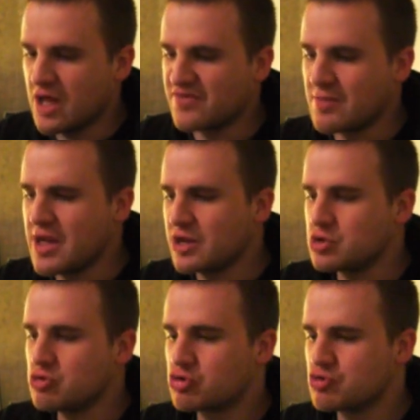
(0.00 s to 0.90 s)
If they made a
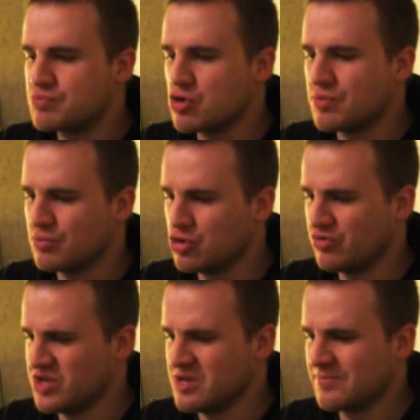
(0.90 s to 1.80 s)
YouTube poop
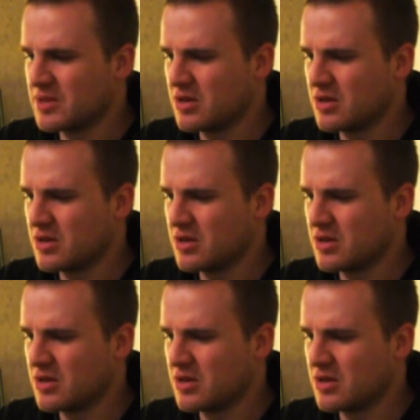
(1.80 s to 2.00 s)
movie,